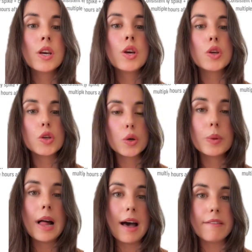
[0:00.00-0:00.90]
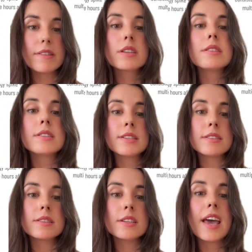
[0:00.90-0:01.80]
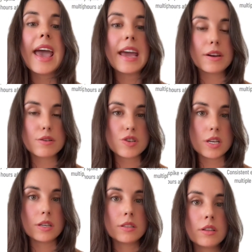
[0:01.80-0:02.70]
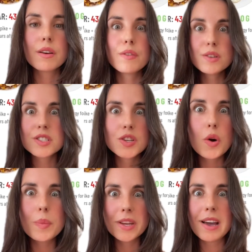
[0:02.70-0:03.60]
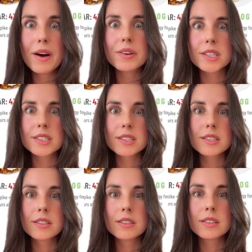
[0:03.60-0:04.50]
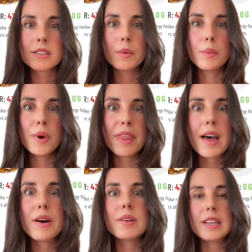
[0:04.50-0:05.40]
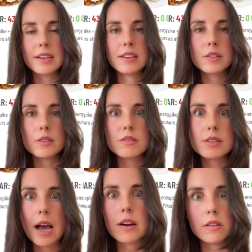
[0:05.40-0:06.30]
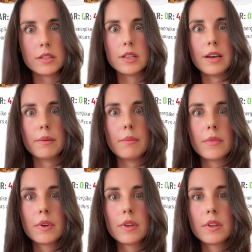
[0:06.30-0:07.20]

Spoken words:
you have consistent energy for so many hours without needing to snack all the time.